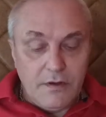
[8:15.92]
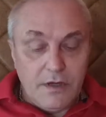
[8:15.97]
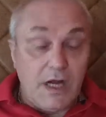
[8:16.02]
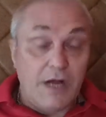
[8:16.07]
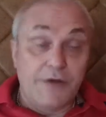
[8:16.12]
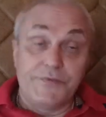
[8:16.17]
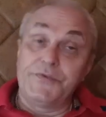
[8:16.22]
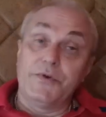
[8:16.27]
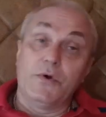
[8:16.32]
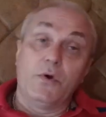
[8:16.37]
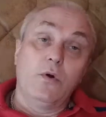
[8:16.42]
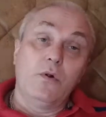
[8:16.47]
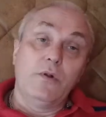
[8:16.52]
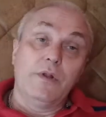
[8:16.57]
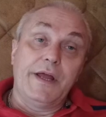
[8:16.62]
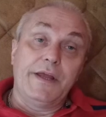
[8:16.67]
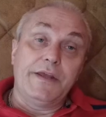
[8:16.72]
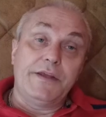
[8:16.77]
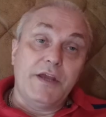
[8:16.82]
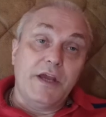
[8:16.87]
After
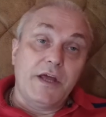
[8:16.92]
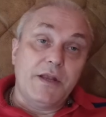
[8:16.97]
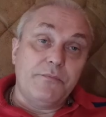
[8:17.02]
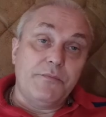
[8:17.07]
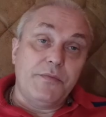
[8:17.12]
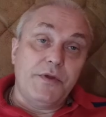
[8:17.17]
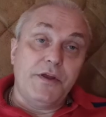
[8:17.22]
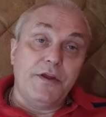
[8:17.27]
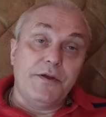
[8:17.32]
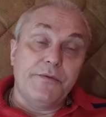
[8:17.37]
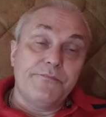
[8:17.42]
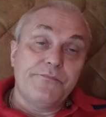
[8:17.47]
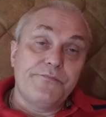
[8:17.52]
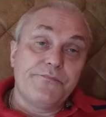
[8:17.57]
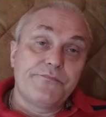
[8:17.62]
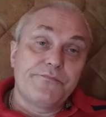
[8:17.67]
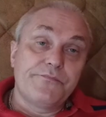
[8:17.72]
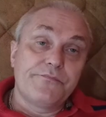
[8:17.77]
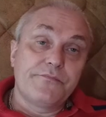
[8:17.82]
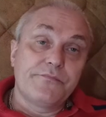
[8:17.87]
all, I can be
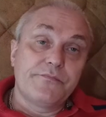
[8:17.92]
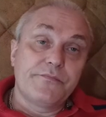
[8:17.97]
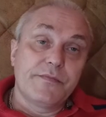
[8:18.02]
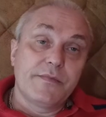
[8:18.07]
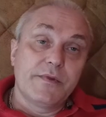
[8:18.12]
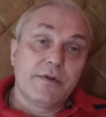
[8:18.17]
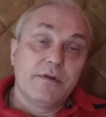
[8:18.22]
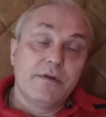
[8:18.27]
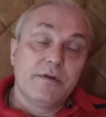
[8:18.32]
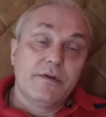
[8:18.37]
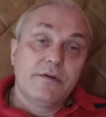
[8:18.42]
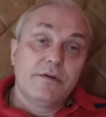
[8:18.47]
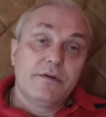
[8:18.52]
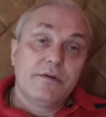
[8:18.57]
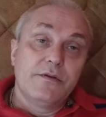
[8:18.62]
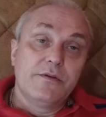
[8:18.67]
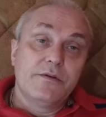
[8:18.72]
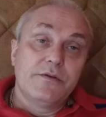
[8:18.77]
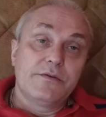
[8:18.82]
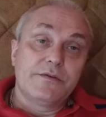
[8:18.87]

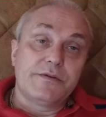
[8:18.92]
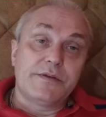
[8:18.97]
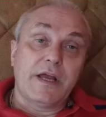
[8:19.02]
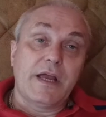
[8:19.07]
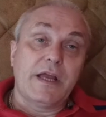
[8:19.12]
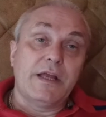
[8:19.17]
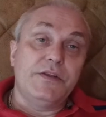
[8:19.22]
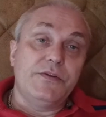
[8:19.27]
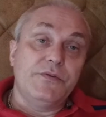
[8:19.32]
Sai